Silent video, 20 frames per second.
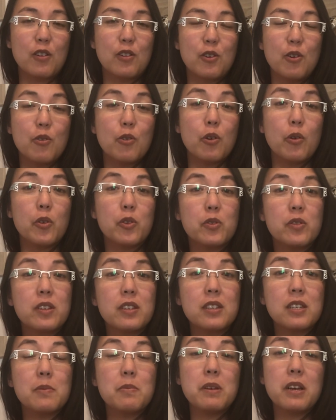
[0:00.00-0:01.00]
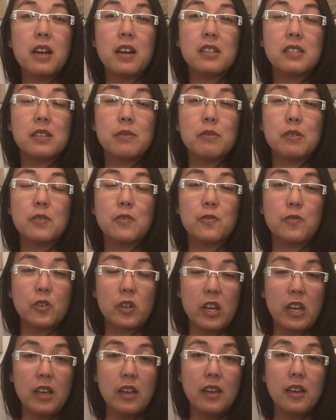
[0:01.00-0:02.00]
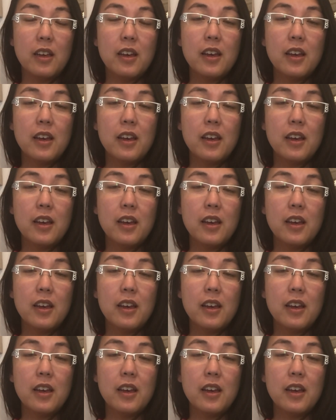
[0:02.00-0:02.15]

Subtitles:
logo. So this is because it was free.